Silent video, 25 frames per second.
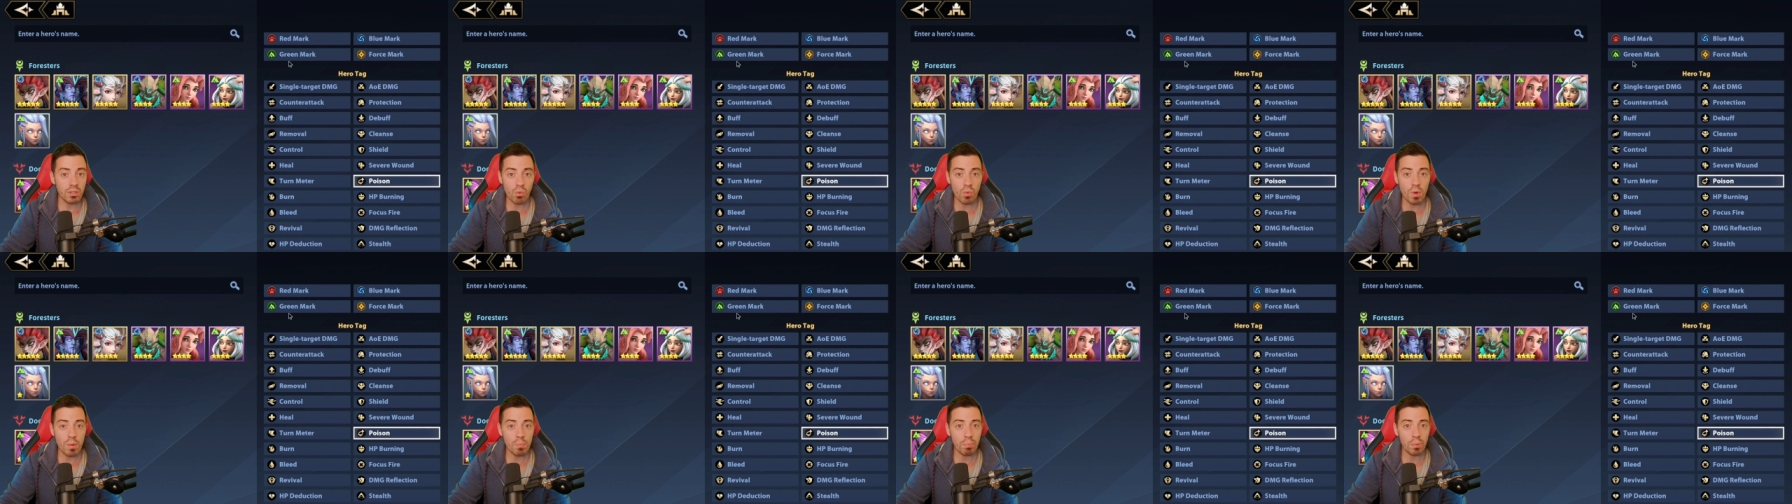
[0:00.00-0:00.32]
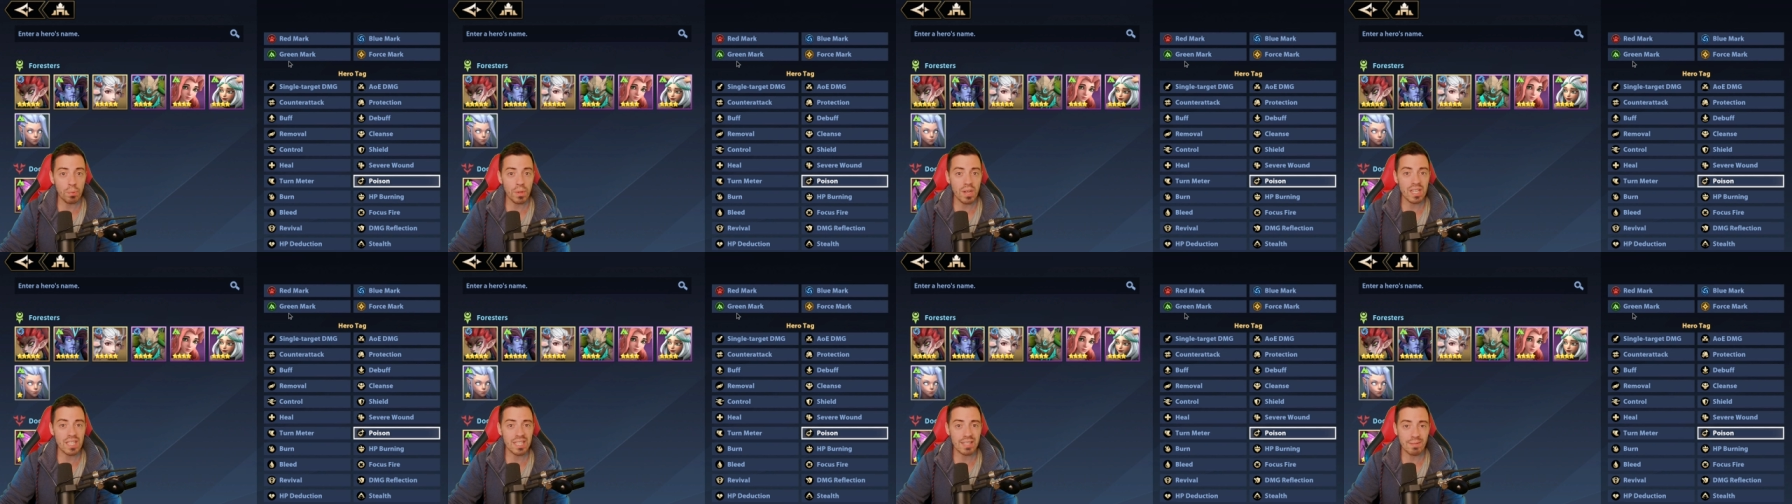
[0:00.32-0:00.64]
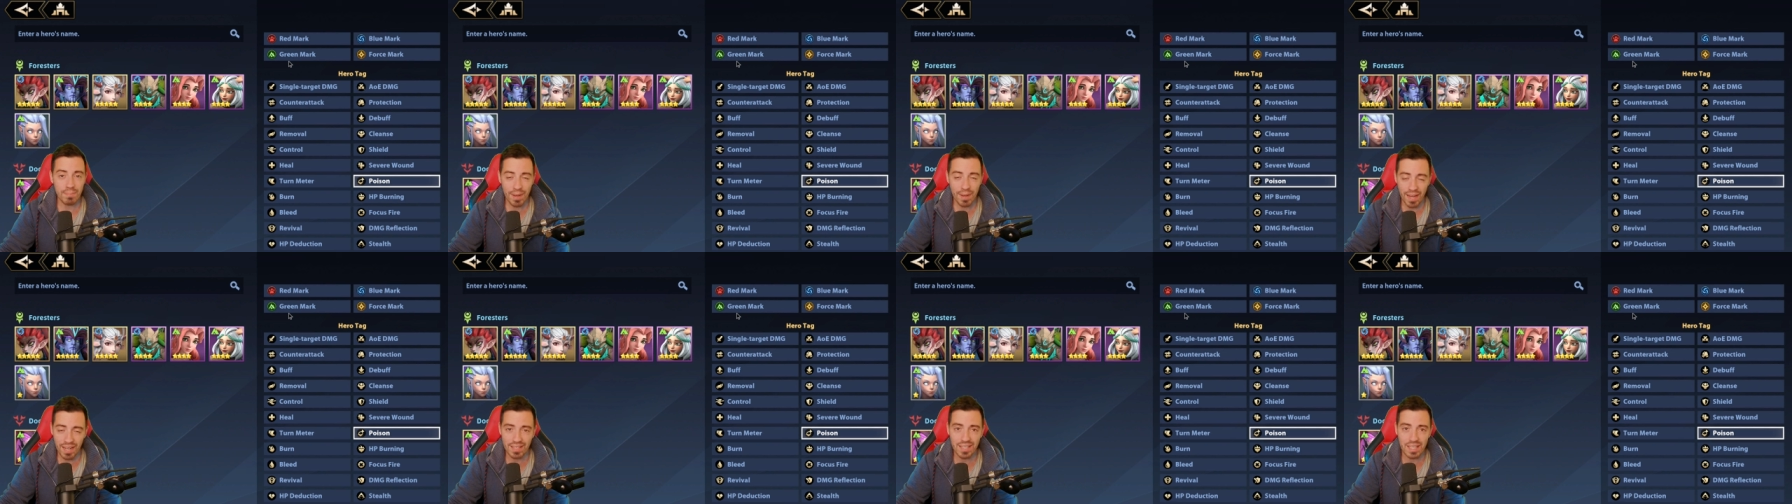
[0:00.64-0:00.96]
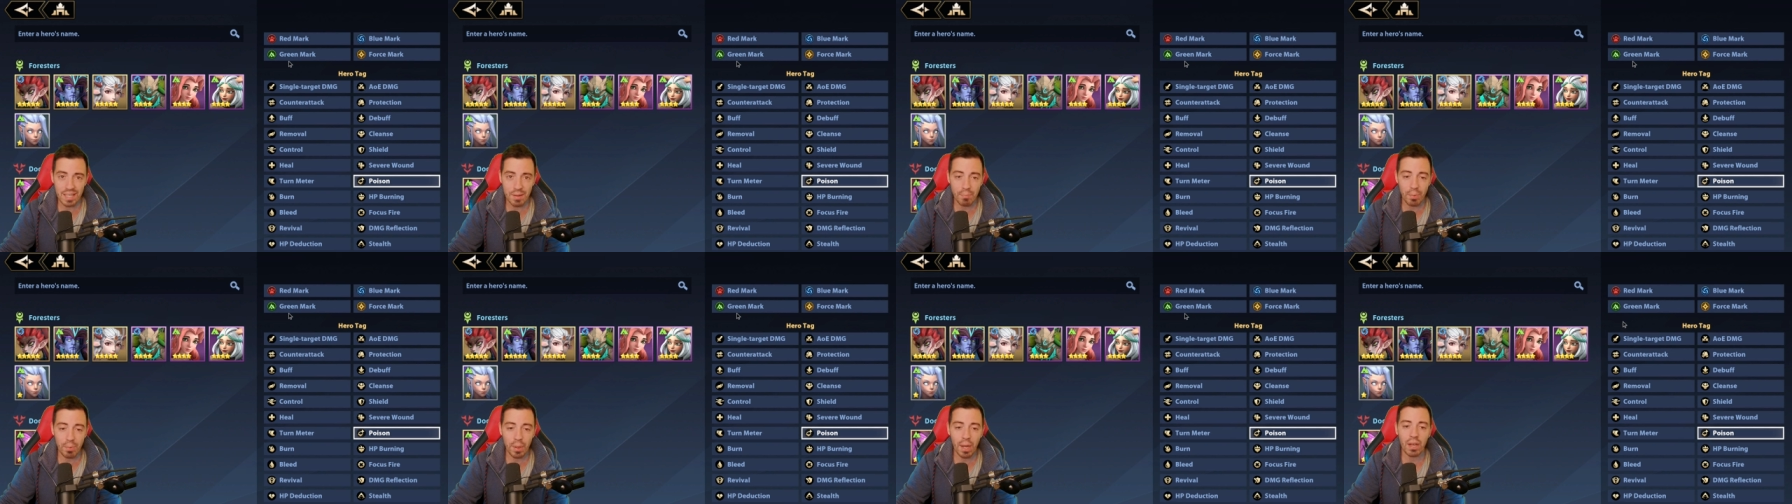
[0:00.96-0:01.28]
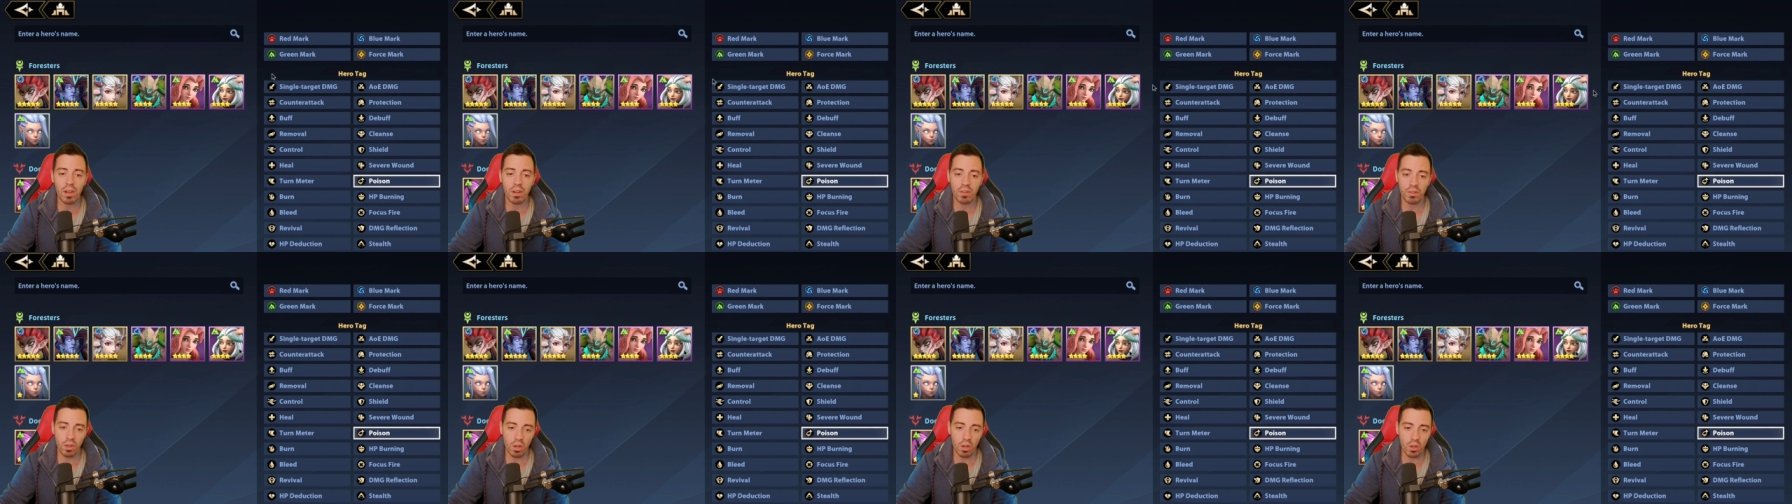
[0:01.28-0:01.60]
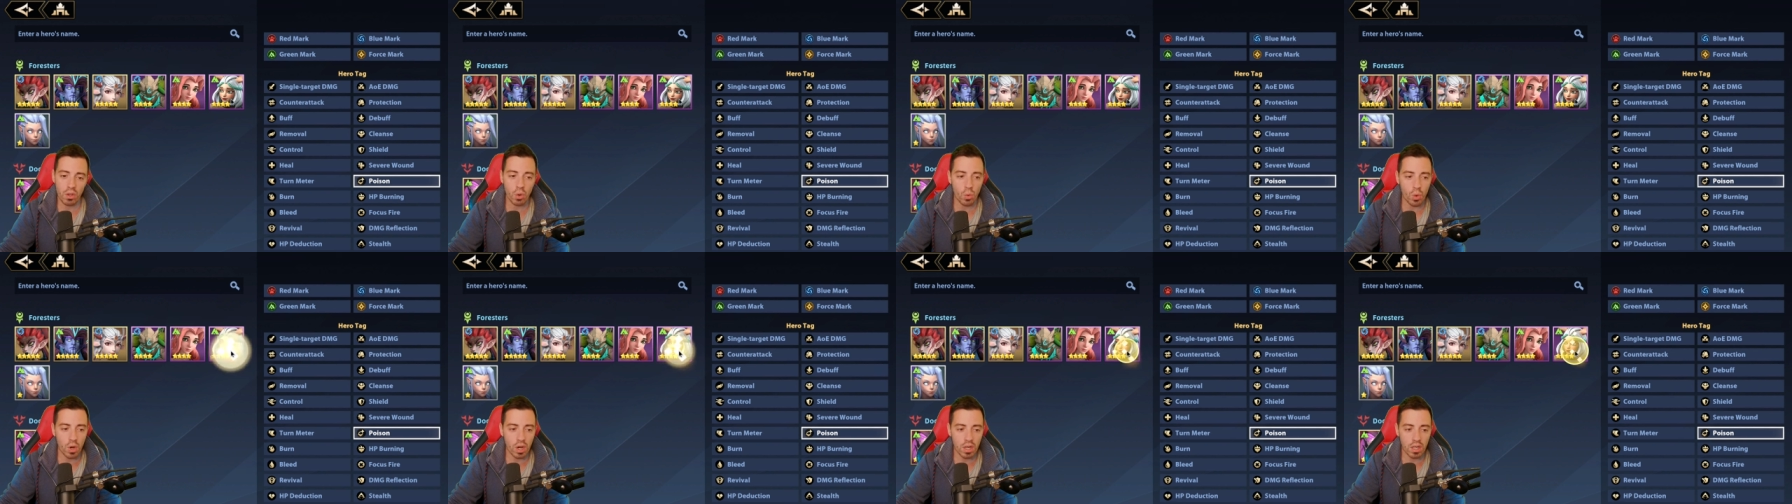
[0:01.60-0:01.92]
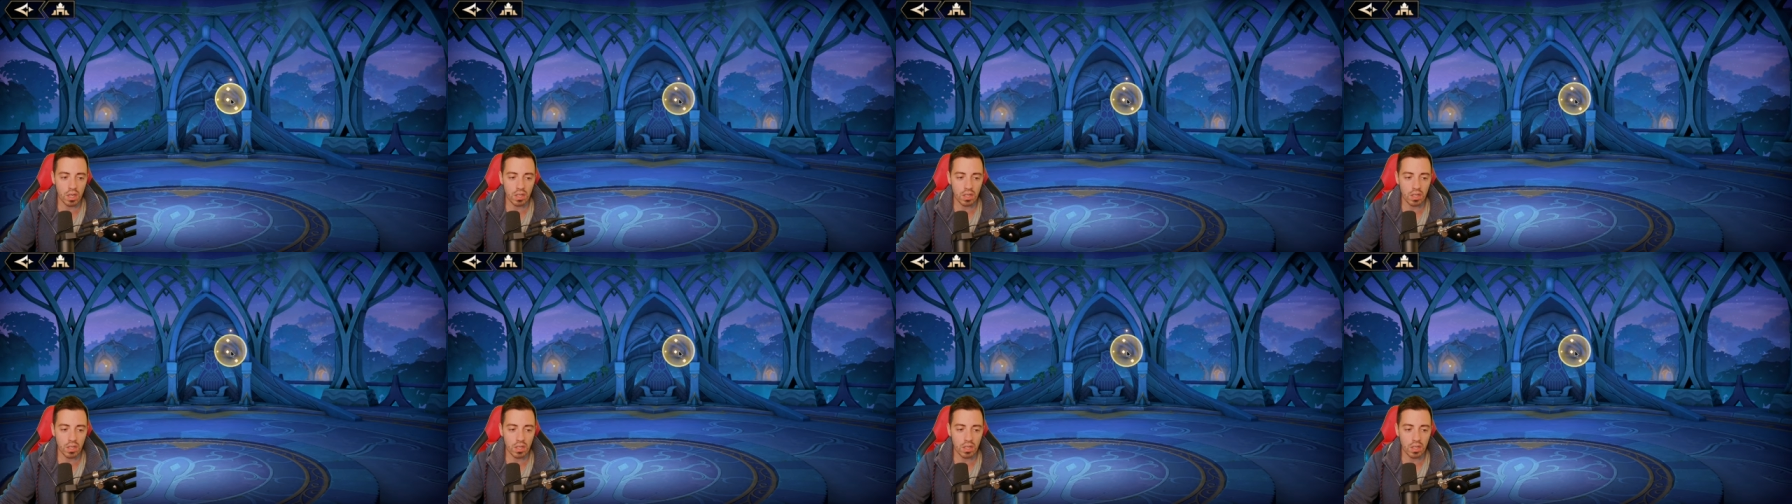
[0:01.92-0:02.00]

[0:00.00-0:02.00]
replace MACD by another one.